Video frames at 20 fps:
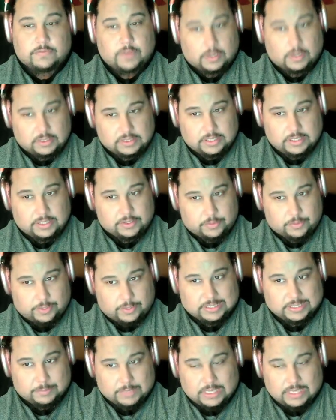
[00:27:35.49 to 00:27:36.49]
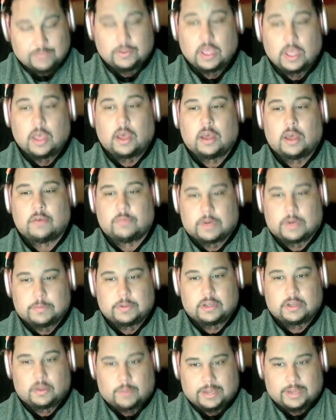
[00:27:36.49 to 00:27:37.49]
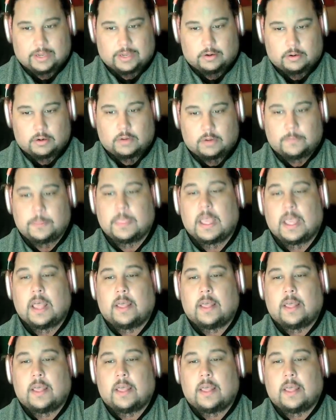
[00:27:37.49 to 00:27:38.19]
falsely historians believe, of raping a white girl.